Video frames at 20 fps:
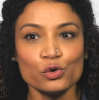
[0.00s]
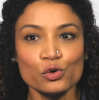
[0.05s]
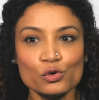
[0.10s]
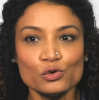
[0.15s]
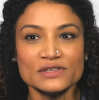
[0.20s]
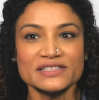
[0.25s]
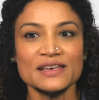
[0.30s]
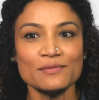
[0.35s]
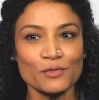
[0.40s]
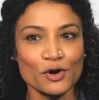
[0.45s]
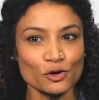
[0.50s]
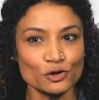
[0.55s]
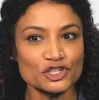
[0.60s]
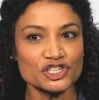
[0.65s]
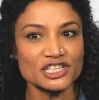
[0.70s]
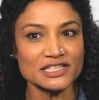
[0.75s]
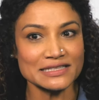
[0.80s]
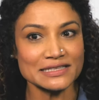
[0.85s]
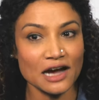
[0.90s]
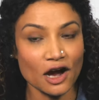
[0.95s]
Whose
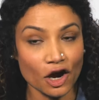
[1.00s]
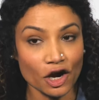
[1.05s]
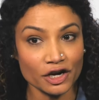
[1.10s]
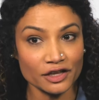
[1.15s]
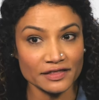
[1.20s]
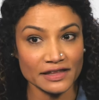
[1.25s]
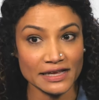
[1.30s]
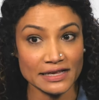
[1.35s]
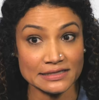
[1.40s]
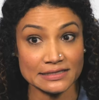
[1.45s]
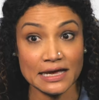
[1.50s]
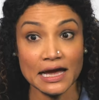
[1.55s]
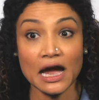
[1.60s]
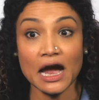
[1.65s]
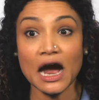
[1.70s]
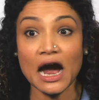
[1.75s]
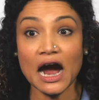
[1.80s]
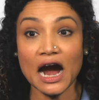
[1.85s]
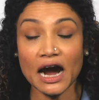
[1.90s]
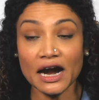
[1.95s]
emotions are these?
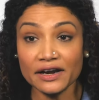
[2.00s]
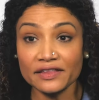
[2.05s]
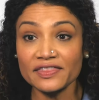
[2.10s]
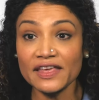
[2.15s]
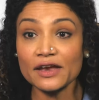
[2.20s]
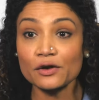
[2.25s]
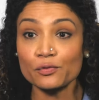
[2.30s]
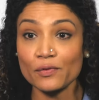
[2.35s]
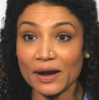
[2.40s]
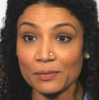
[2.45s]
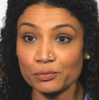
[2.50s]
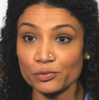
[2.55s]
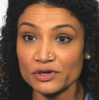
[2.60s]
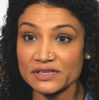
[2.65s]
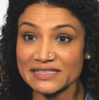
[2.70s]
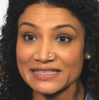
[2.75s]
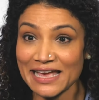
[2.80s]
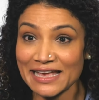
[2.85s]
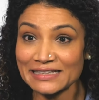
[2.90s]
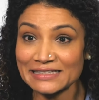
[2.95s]
Are they
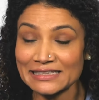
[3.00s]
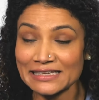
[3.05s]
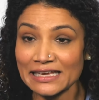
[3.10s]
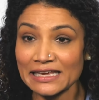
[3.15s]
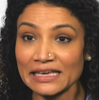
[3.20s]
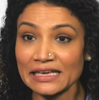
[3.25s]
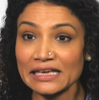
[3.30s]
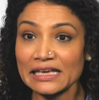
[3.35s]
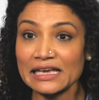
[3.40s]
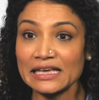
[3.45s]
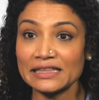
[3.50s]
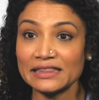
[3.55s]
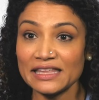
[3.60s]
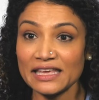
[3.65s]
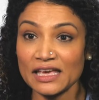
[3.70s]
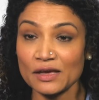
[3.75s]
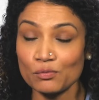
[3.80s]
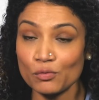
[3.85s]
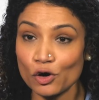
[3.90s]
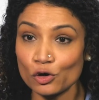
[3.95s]
representing
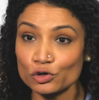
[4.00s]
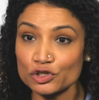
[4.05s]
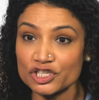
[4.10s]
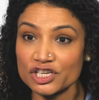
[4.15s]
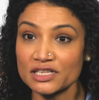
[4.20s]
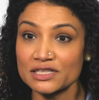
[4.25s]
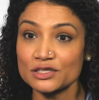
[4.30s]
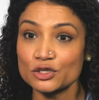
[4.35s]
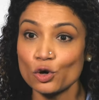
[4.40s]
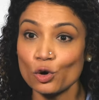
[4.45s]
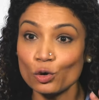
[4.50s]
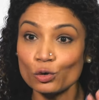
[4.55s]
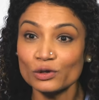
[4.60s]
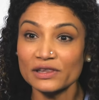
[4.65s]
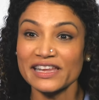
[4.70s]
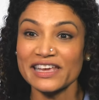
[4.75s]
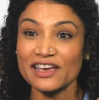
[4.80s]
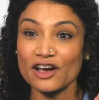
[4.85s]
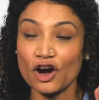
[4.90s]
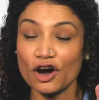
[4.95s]
the emotions
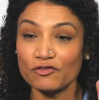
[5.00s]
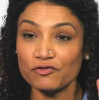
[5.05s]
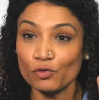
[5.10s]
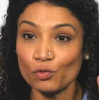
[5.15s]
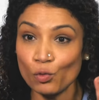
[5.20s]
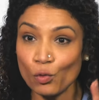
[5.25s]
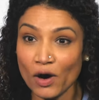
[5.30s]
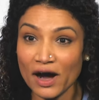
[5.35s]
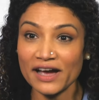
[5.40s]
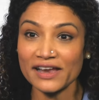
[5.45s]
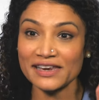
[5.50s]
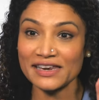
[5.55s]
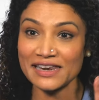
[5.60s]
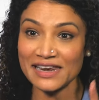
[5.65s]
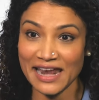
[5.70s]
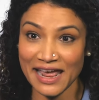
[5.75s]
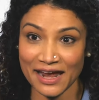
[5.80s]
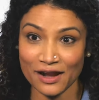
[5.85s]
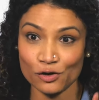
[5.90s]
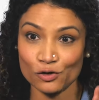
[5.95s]
only of
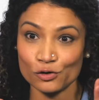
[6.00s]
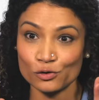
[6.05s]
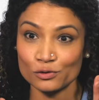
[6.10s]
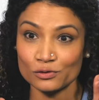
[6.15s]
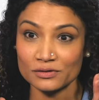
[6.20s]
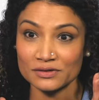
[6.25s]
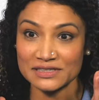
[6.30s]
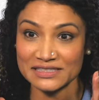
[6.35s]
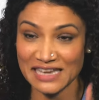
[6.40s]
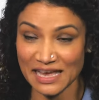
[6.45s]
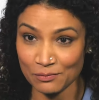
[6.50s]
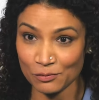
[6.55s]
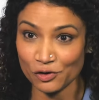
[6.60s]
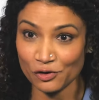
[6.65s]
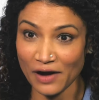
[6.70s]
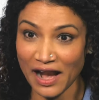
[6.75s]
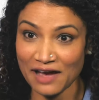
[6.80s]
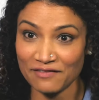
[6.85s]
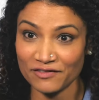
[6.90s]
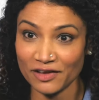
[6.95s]
one narrow
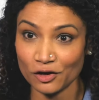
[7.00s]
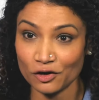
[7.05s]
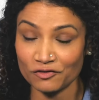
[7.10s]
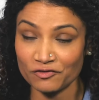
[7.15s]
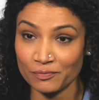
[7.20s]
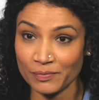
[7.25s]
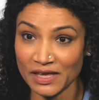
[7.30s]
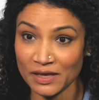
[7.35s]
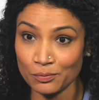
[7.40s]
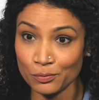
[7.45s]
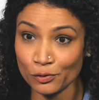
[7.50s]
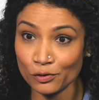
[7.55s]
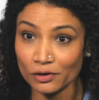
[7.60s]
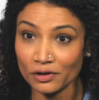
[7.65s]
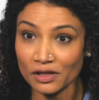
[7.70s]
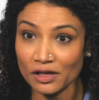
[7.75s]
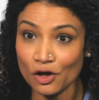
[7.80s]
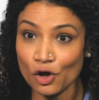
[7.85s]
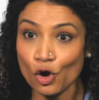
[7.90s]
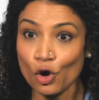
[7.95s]
demographic of
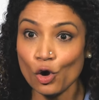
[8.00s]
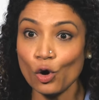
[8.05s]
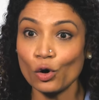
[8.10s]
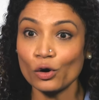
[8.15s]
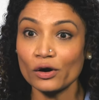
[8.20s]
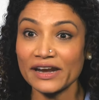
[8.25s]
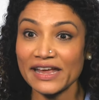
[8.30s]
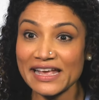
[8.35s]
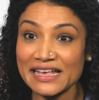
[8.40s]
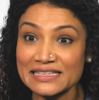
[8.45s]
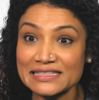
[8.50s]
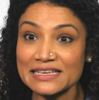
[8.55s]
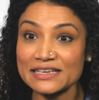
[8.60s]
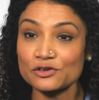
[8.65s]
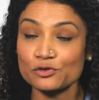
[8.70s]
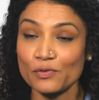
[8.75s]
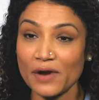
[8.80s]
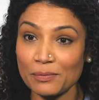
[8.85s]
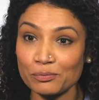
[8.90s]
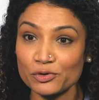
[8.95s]
people? Or is
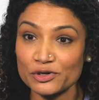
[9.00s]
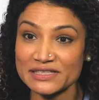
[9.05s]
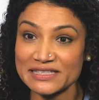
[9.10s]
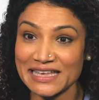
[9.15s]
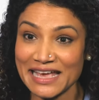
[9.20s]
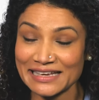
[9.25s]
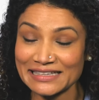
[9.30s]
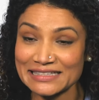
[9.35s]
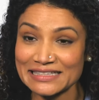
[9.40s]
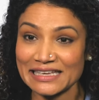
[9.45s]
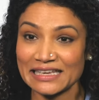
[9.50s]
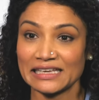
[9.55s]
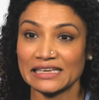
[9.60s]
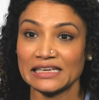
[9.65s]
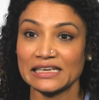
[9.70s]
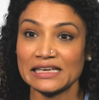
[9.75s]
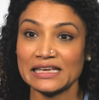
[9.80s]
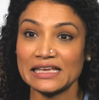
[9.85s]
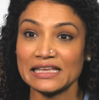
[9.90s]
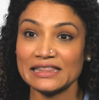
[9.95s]
it
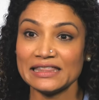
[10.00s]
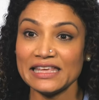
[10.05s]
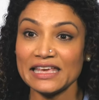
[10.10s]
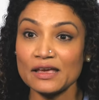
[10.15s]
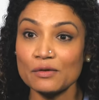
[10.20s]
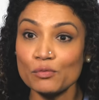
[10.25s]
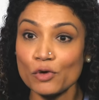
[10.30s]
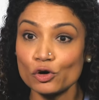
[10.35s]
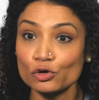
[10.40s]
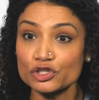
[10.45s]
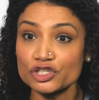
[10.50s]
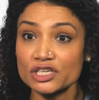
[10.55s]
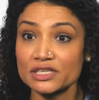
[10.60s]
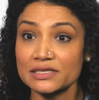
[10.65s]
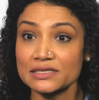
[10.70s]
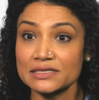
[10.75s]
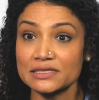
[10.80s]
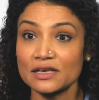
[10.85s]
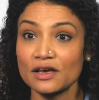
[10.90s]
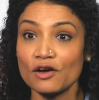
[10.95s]
representing the
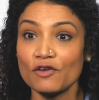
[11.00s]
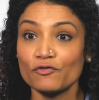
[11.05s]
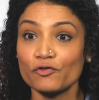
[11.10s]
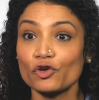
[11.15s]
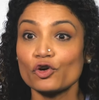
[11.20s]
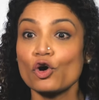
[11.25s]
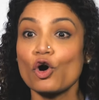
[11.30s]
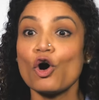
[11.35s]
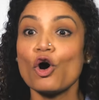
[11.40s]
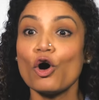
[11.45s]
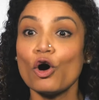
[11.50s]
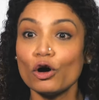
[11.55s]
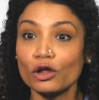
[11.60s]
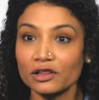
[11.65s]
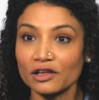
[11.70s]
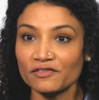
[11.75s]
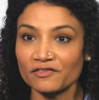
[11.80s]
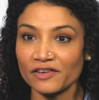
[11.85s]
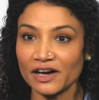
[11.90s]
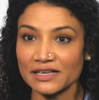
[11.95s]
emotions for
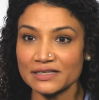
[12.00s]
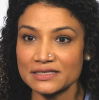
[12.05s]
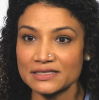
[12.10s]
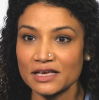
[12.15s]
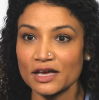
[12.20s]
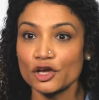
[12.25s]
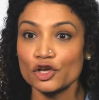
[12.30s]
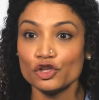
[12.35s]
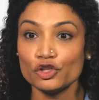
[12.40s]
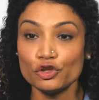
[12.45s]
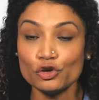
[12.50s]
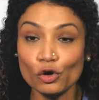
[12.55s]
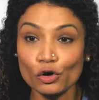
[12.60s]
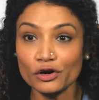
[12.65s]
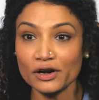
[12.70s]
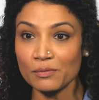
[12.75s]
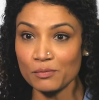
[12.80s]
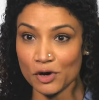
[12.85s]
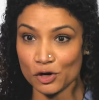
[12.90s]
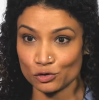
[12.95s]
all of us?
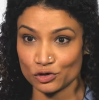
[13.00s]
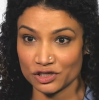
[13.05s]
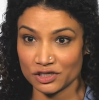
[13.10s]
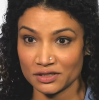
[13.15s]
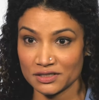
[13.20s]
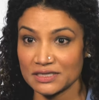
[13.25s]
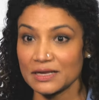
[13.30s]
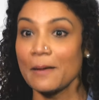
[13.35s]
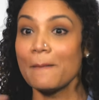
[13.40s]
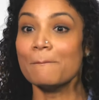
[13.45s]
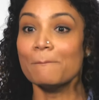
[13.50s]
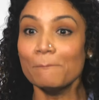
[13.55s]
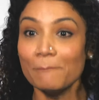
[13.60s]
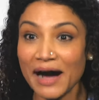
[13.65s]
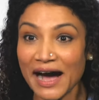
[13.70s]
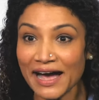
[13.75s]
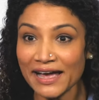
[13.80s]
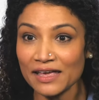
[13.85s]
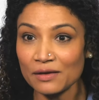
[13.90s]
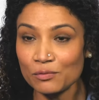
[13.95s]
your emotions,
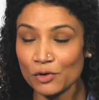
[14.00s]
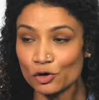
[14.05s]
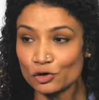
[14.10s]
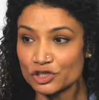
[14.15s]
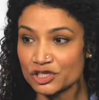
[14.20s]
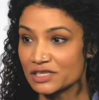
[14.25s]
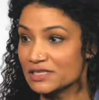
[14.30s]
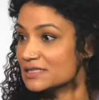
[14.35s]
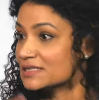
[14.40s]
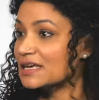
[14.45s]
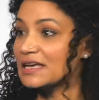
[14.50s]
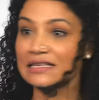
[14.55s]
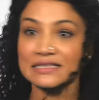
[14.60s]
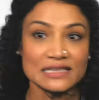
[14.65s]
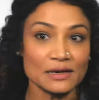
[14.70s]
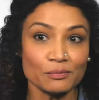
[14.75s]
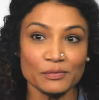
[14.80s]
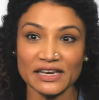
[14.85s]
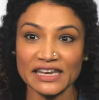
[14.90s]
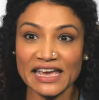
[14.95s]
my emotions,
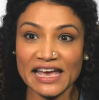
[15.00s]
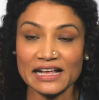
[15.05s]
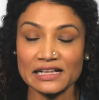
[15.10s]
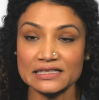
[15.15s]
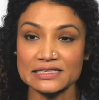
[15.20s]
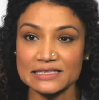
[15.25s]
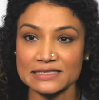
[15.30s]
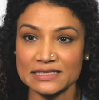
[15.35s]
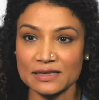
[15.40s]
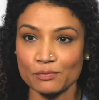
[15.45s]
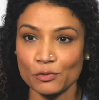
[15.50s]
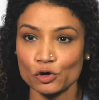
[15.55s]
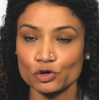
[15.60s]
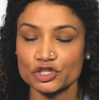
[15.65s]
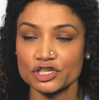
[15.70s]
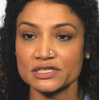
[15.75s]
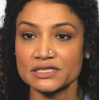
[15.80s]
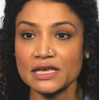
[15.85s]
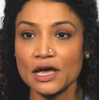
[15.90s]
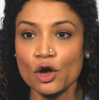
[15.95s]
somebody else's
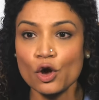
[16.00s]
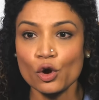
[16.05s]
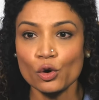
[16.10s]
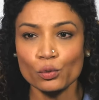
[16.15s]
emotions.